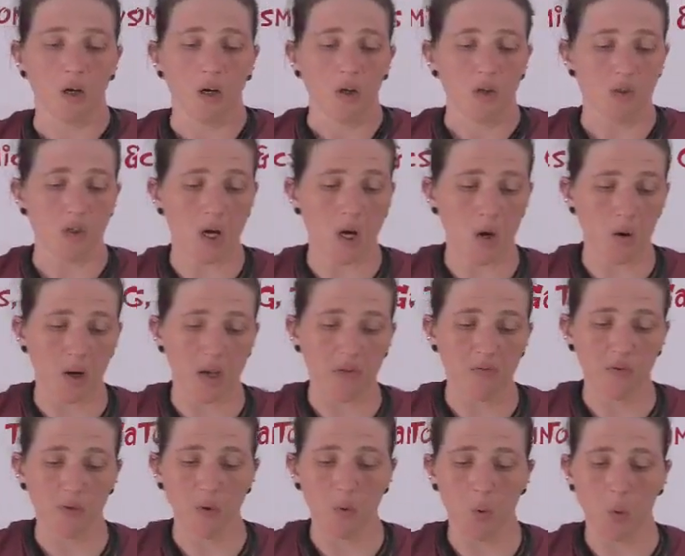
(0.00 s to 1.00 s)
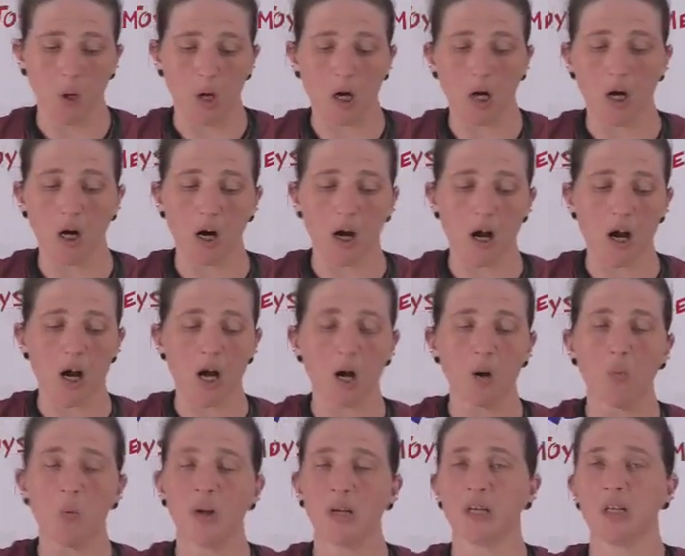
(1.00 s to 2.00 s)
So if you were
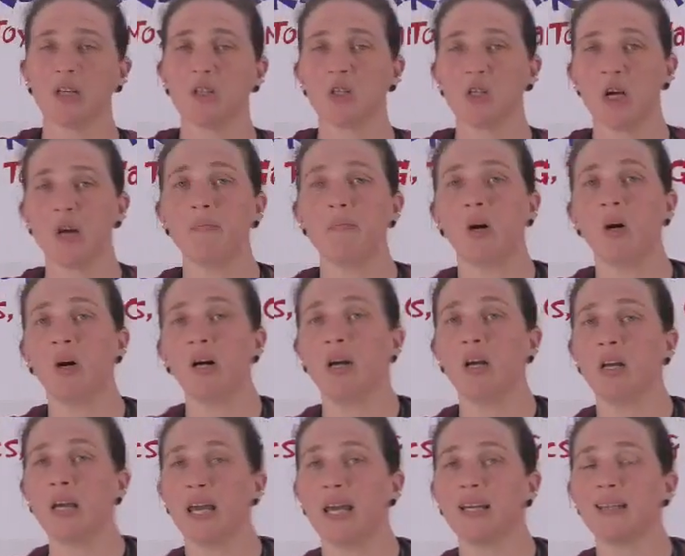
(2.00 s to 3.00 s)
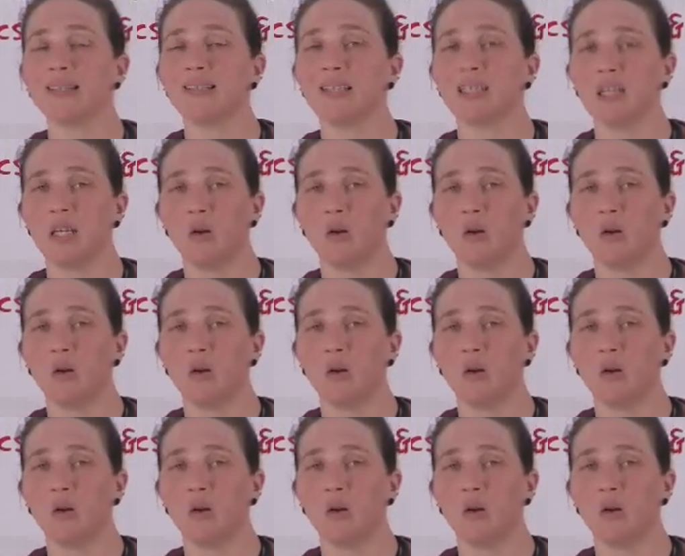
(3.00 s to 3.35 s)
wanting to jump on and